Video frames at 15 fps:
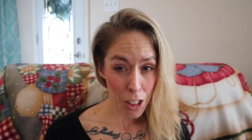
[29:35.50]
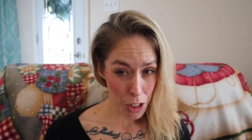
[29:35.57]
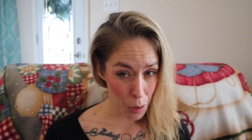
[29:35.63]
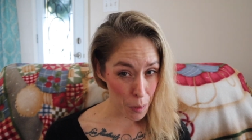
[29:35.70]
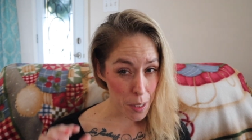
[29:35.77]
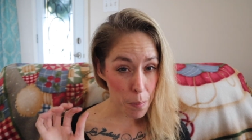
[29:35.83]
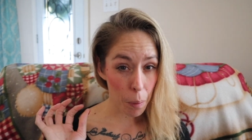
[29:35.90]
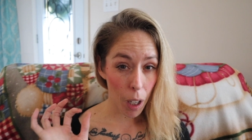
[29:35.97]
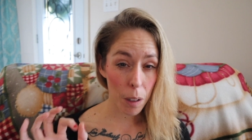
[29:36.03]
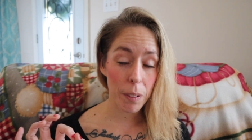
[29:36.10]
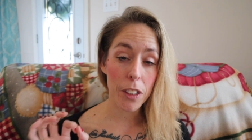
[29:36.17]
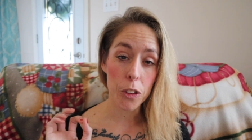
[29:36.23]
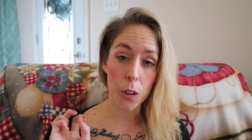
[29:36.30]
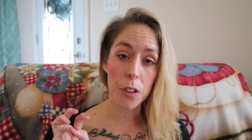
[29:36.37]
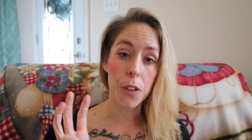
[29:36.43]
So it's
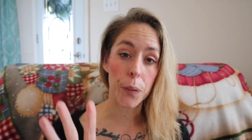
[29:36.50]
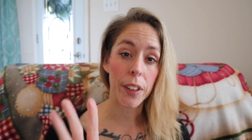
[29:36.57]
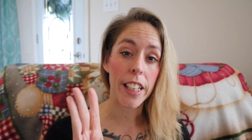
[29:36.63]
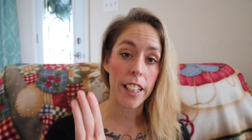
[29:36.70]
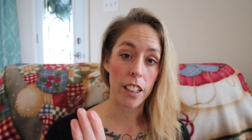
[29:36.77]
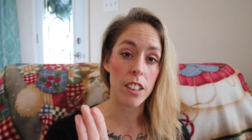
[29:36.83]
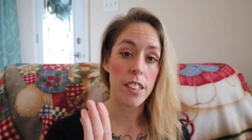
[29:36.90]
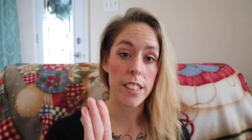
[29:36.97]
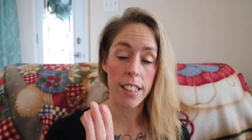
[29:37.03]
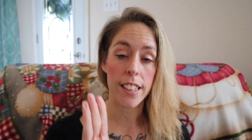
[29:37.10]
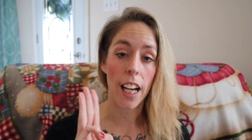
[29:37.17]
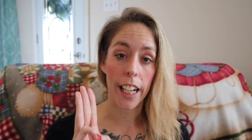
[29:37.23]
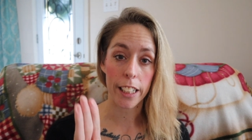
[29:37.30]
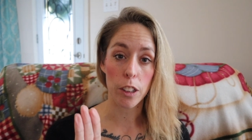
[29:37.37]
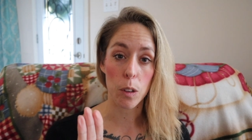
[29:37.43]
probably took three years to
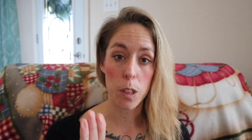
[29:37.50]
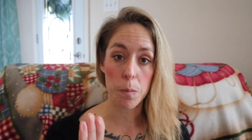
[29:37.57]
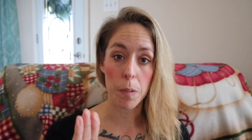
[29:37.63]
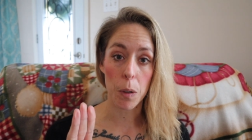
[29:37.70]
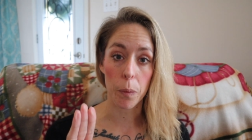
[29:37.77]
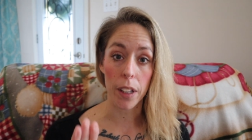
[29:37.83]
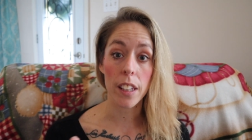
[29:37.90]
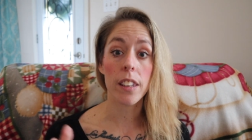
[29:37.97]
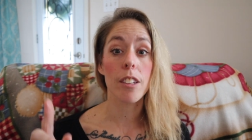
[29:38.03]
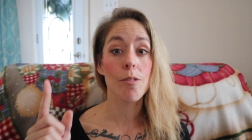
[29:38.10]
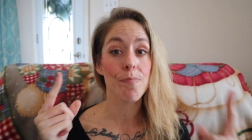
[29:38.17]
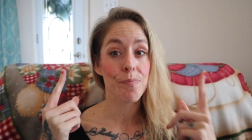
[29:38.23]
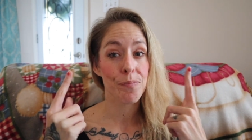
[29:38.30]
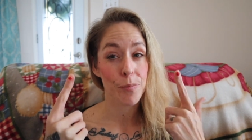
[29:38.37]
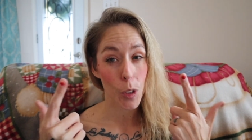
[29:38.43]
diagnose me with
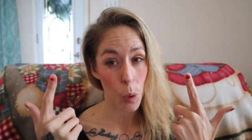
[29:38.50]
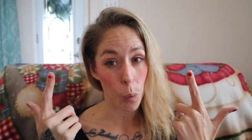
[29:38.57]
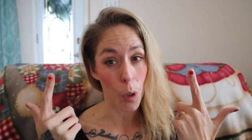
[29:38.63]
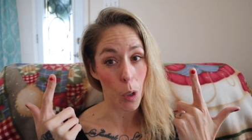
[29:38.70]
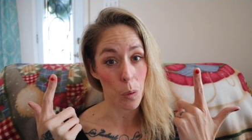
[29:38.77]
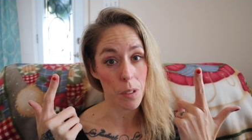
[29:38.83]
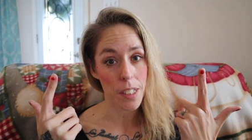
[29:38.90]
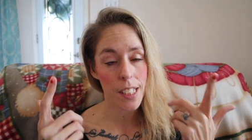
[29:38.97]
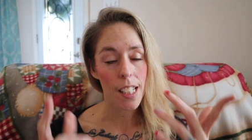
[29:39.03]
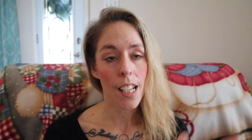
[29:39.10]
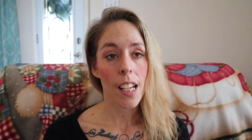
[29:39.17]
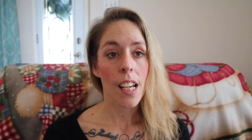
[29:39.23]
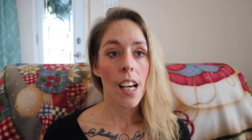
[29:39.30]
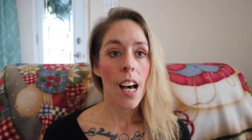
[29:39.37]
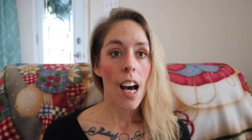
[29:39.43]
Crohn's.
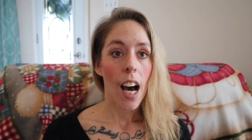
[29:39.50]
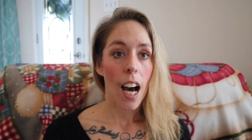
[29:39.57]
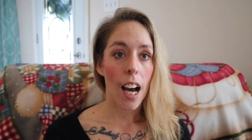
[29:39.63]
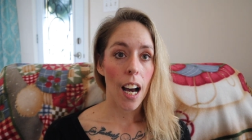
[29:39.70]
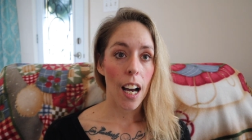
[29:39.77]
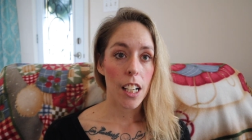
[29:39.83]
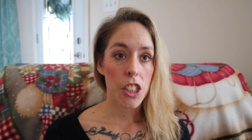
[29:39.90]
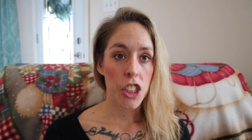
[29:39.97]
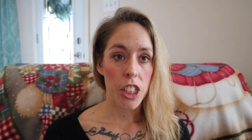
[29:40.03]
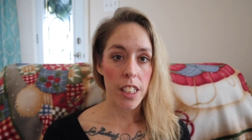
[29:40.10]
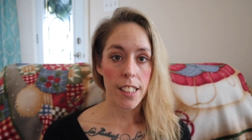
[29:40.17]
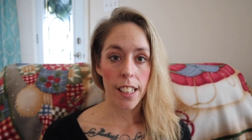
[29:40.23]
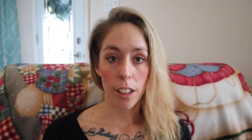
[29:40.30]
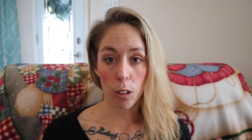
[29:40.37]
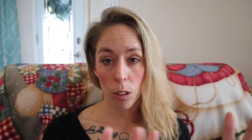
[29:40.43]
Uh, she
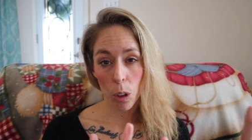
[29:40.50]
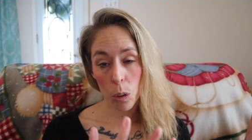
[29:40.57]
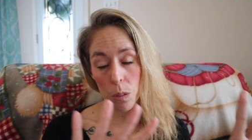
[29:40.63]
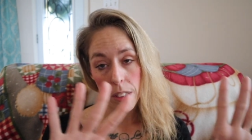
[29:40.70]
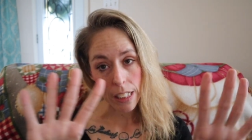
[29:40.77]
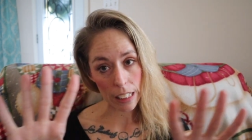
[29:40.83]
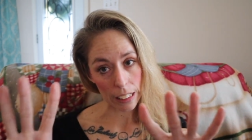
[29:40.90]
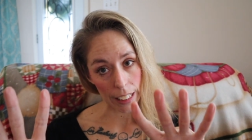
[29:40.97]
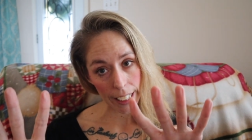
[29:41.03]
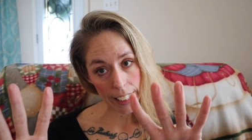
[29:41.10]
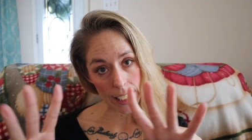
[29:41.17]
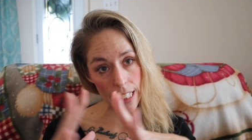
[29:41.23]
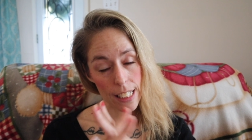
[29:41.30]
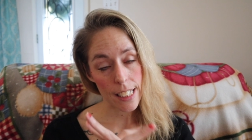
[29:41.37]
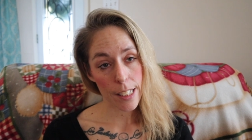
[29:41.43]
said Crohn's,
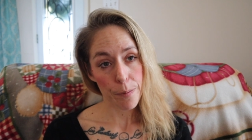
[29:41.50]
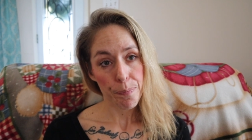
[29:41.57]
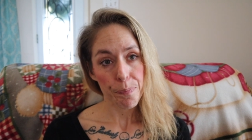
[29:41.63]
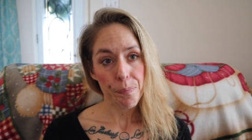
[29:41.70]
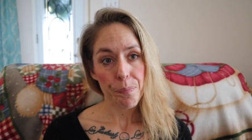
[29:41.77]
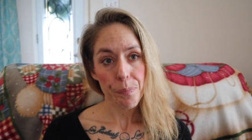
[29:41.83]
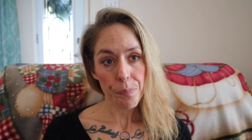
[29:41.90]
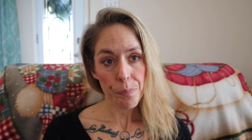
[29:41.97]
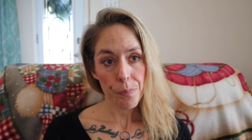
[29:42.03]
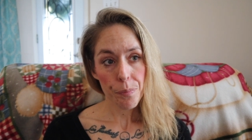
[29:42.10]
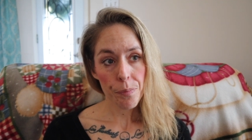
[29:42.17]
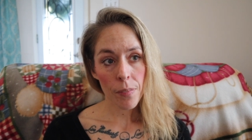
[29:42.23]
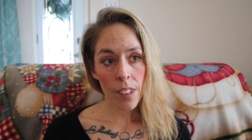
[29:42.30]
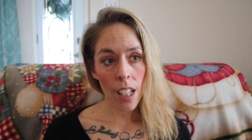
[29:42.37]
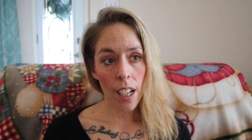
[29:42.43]
colitis,
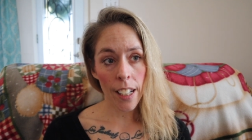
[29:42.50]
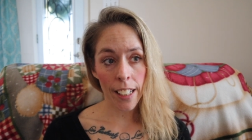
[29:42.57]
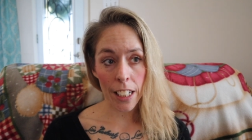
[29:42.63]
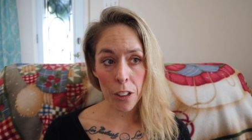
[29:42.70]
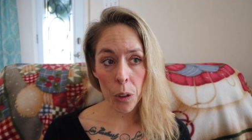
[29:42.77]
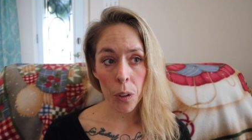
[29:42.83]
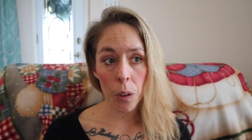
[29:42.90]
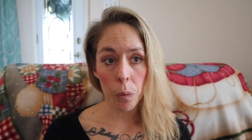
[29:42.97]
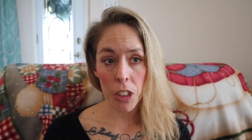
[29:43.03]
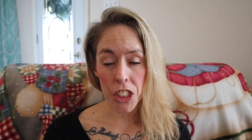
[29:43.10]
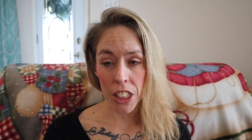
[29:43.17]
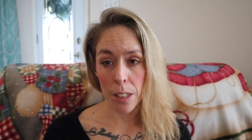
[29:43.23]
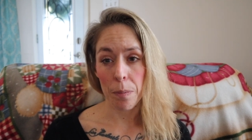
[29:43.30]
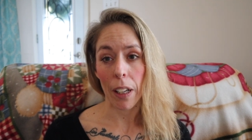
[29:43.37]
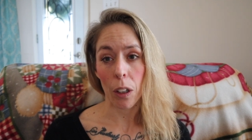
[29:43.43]
And I knew it when
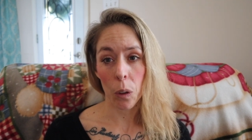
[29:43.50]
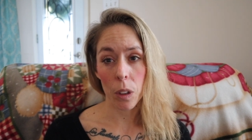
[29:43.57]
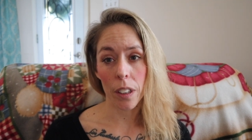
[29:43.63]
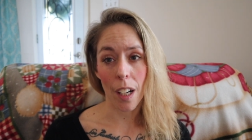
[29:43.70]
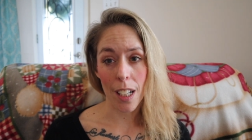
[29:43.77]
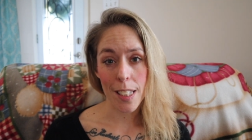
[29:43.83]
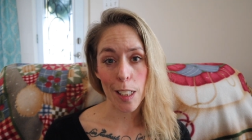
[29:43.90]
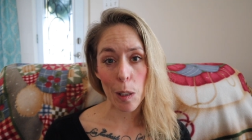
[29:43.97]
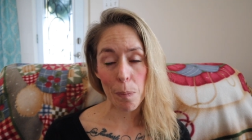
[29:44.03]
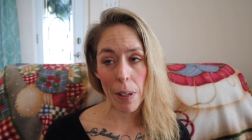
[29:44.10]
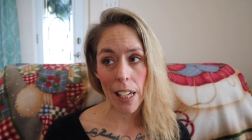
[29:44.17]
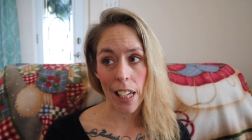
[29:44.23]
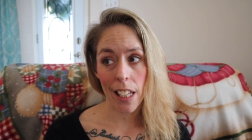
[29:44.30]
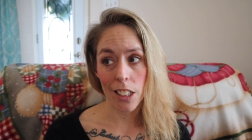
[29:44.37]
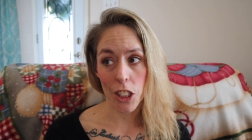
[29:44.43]
she did my
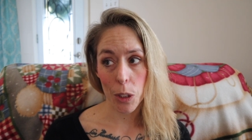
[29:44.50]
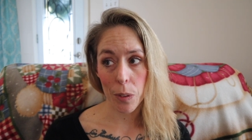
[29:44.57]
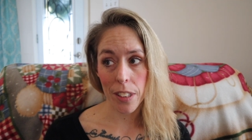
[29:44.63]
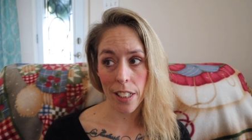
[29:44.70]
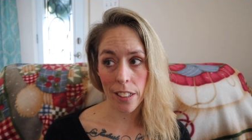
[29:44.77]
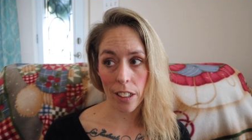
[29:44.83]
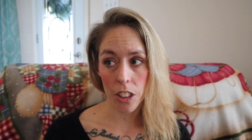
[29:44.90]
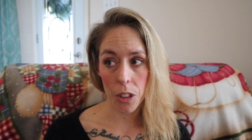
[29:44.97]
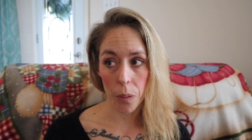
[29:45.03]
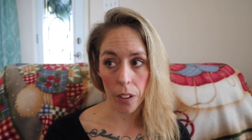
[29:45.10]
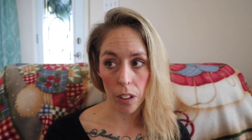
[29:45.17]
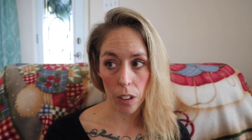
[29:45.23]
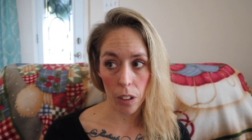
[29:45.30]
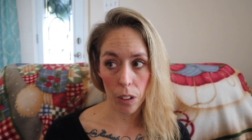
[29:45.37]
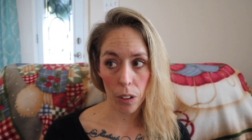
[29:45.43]
colonoscopy and she was in there and she
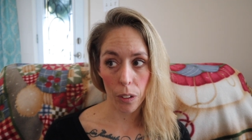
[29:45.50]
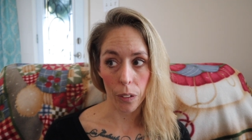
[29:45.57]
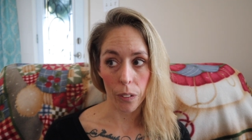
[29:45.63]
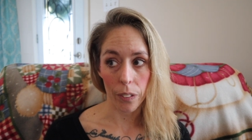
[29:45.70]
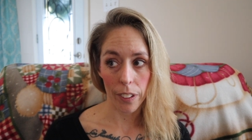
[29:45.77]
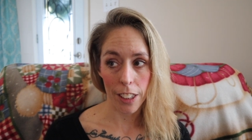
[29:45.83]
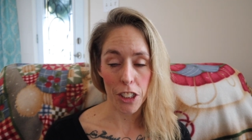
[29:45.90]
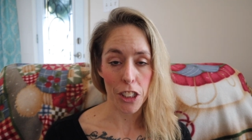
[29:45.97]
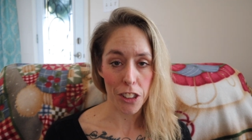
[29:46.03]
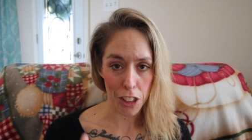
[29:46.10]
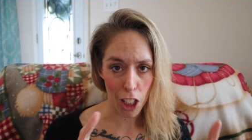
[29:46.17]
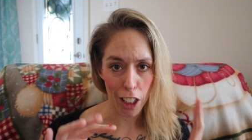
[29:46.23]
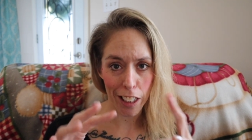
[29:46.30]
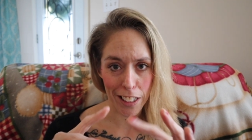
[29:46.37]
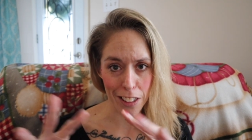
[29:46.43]
went, oh, and she's
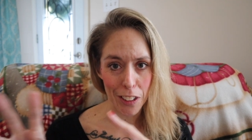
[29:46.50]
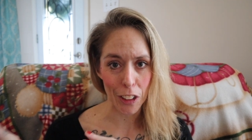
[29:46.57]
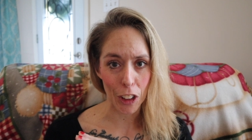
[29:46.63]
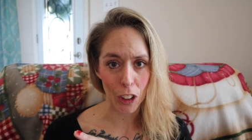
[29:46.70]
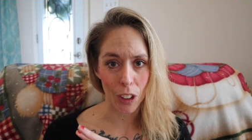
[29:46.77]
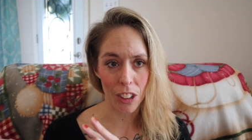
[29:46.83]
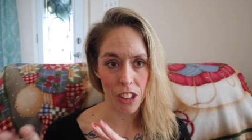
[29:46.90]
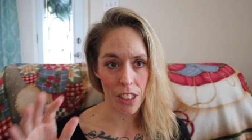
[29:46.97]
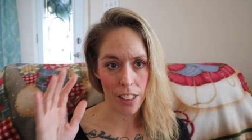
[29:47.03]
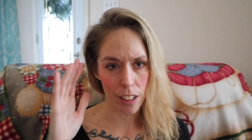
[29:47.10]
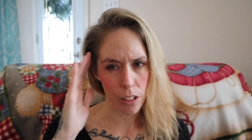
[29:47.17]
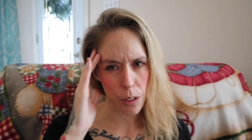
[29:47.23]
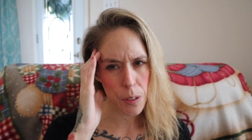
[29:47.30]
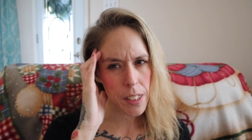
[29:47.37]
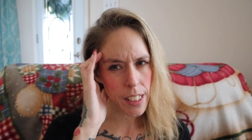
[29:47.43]
talking to the girl and she's
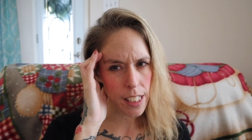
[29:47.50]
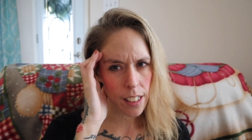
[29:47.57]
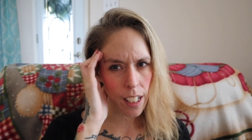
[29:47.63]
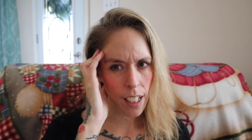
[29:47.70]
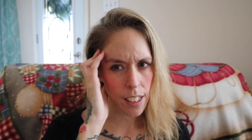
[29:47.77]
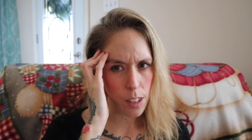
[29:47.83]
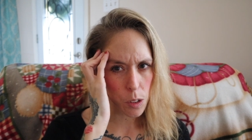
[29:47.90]
like, do you see that?